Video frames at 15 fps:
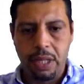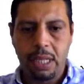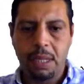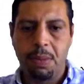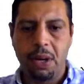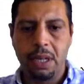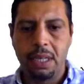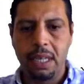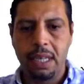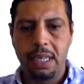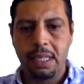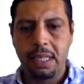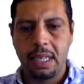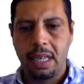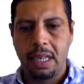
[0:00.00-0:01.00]
this point
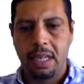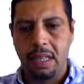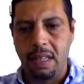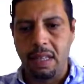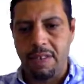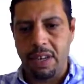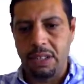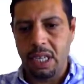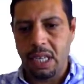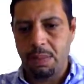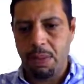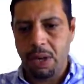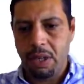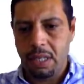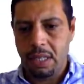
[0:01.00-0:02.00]
is the vertex
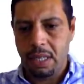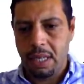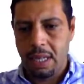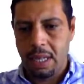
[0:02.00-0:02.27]
point,